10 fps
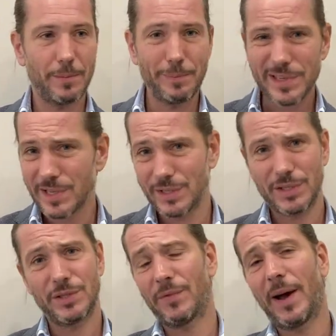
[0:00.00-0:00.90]
Business
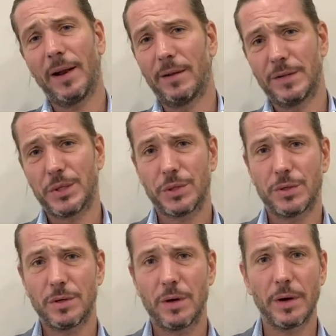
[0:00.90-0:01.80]
is violence,
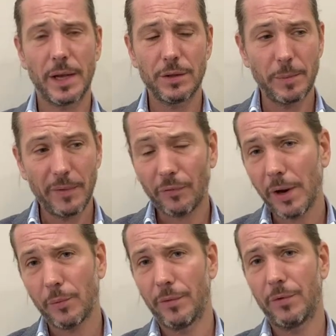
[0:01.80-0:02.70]
okay, to be
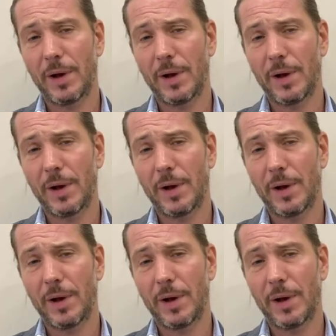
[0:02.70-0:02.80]
frank with you.